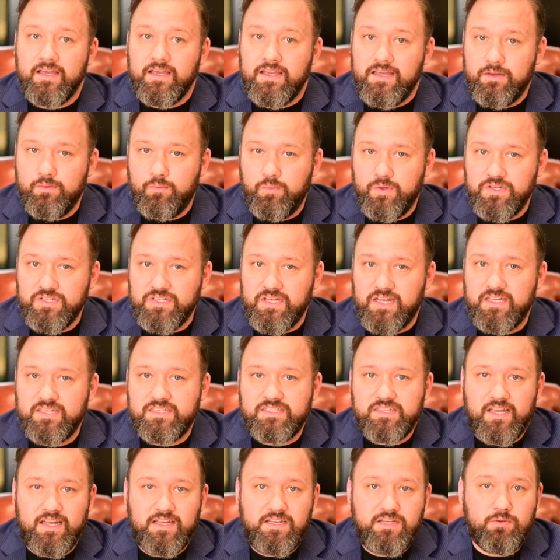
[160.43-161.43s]
In which case,
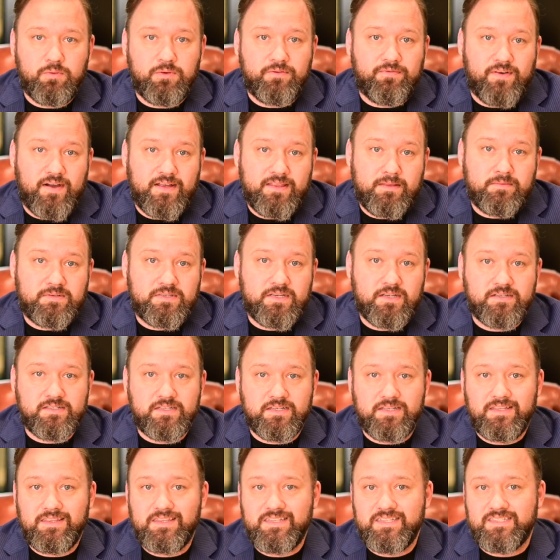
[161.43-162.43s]
Kenya would find themselves
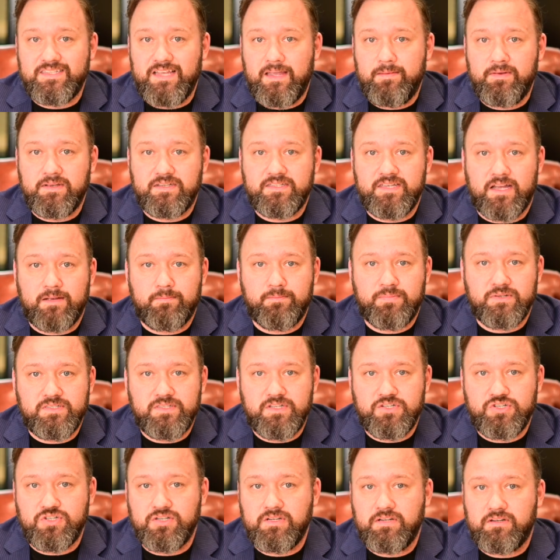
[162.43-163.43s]
in the same exact
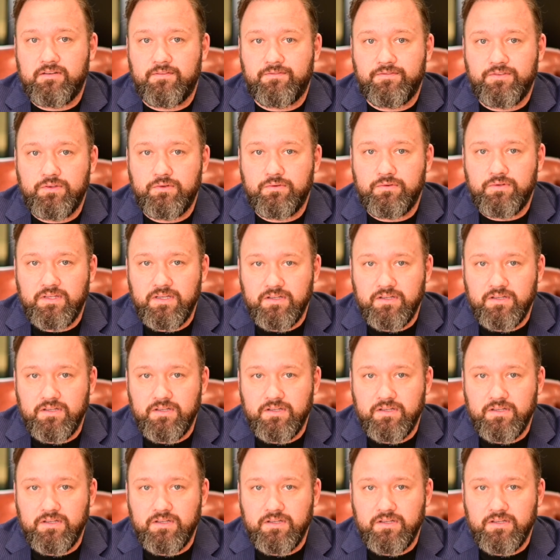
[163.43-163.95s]
position in a few